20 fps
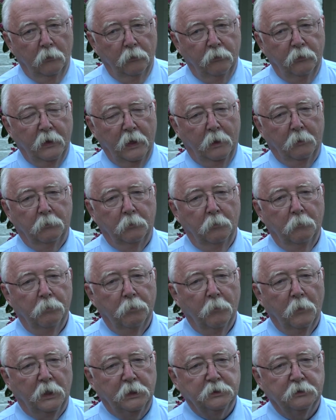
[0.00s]
that
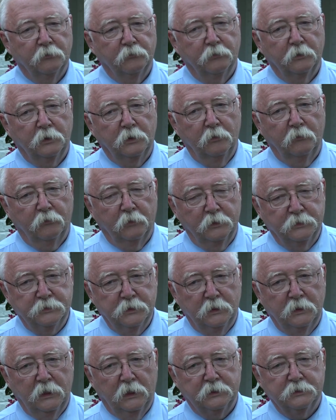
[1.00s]
much of a difference.
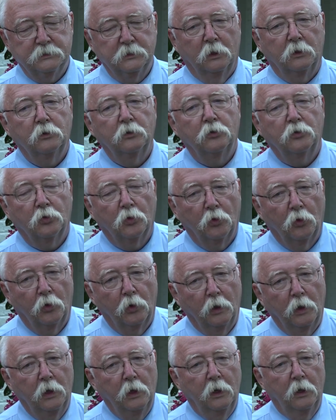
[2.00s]
It does not
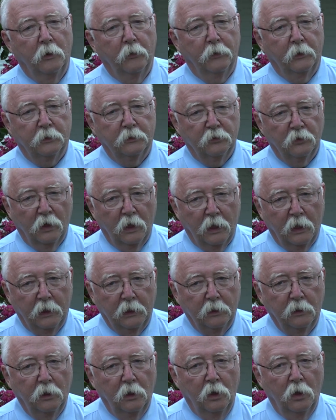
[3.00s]
turn the
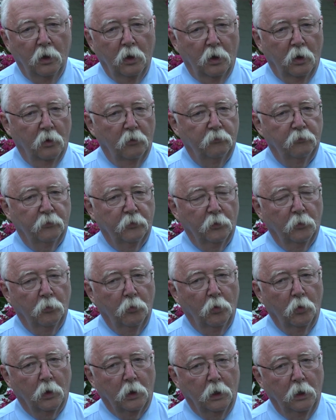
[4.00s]
tide of the
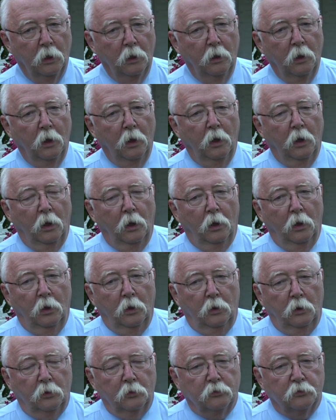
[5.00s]
war.
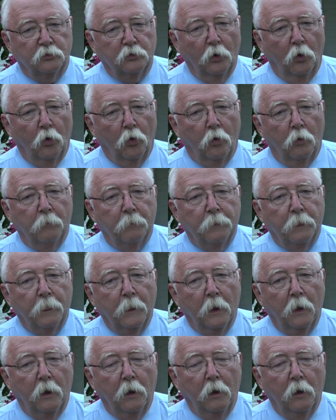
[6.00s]
So
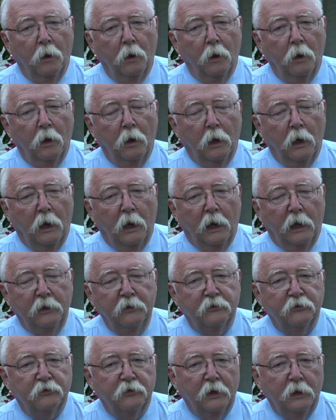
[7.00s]
I
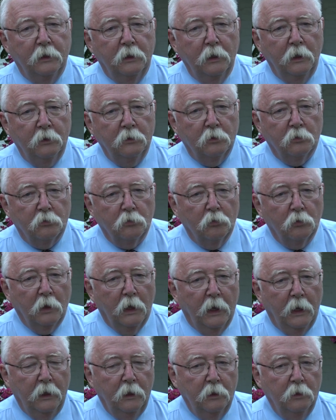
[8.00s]
said in the Rhode
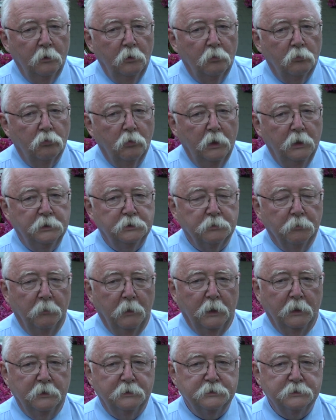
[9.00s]
Island
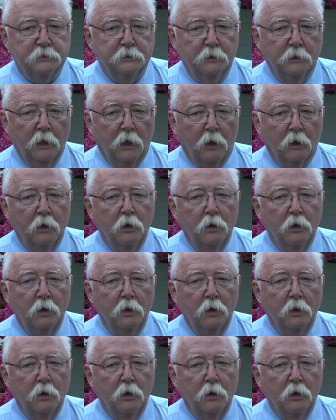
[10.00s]
regiments are